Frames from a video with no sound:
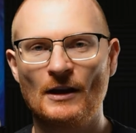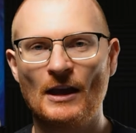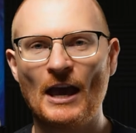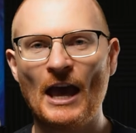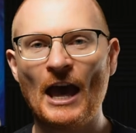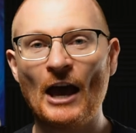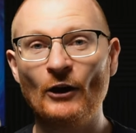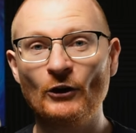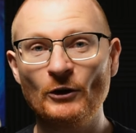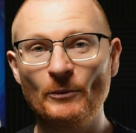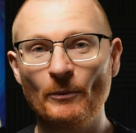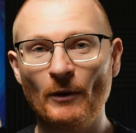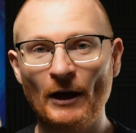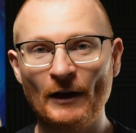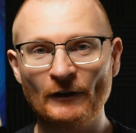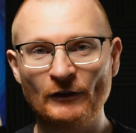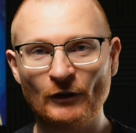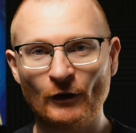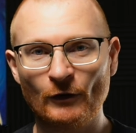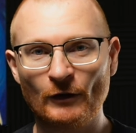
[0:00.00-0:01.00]
How do you buy
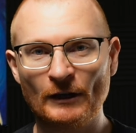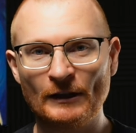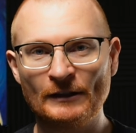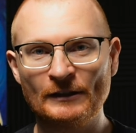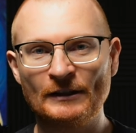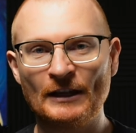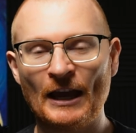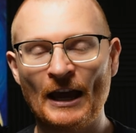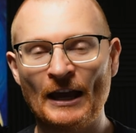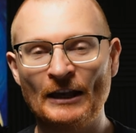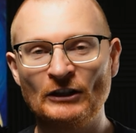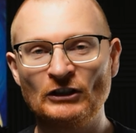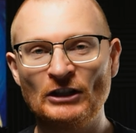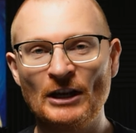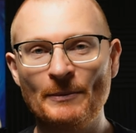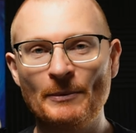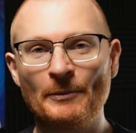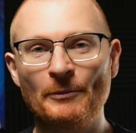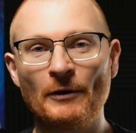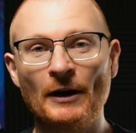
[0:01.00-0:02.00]
tokens at
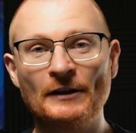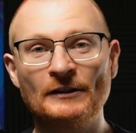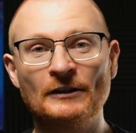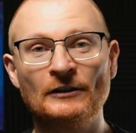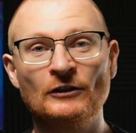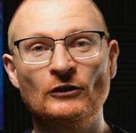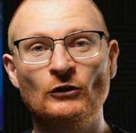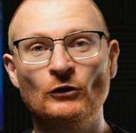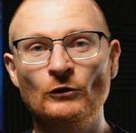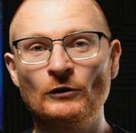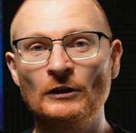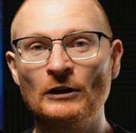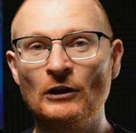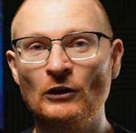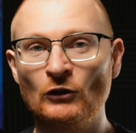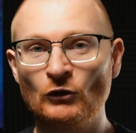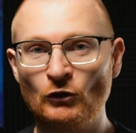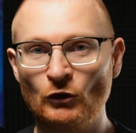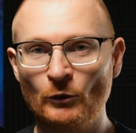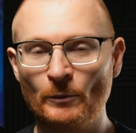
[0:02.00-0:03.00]
cheaper prices using
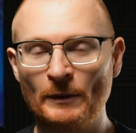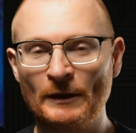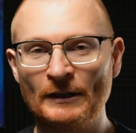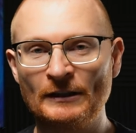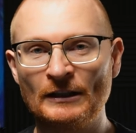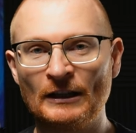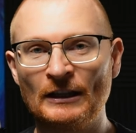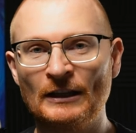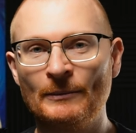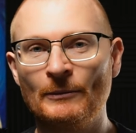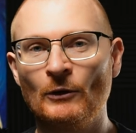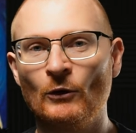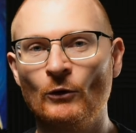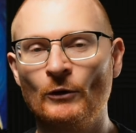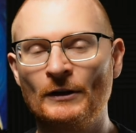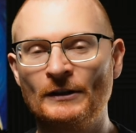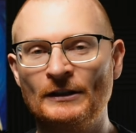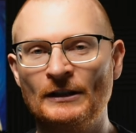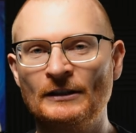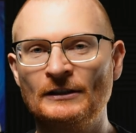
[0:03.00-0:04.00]
Jupiter's limit order
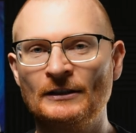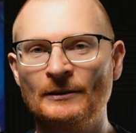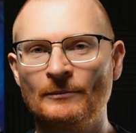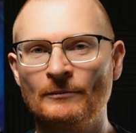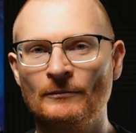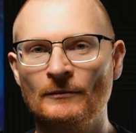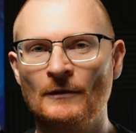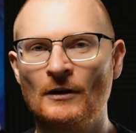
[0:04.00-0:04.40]
system?